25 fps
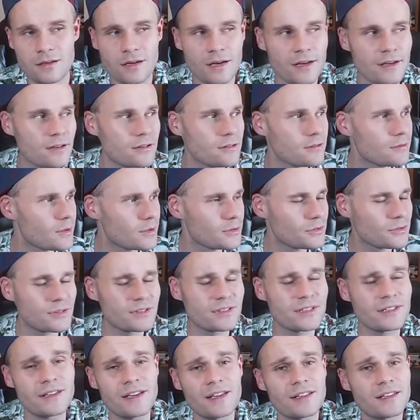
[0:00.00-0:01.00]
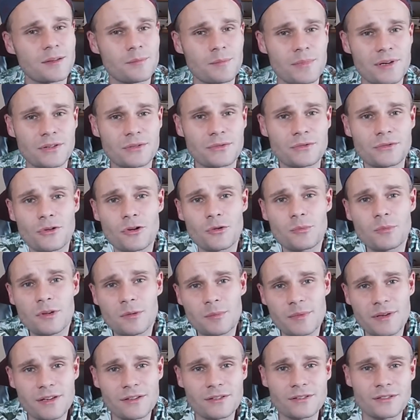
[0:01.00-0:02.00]
I don't want to say getting back to normal,
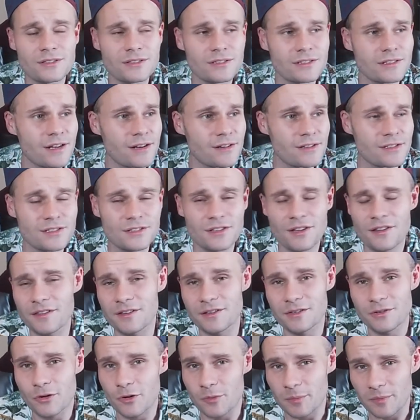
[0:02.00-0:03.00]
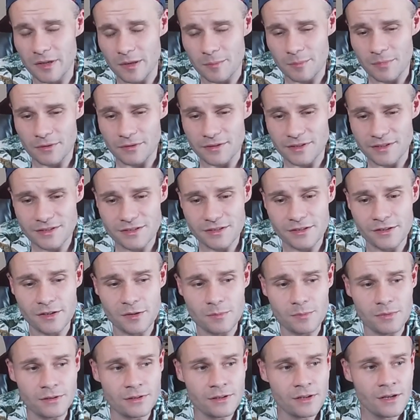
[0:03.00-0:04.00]
because there is nothing normal about this year,
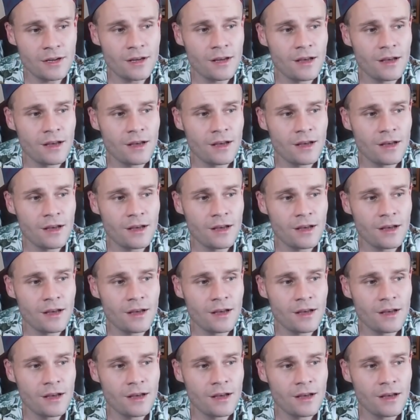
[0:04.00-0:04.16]
but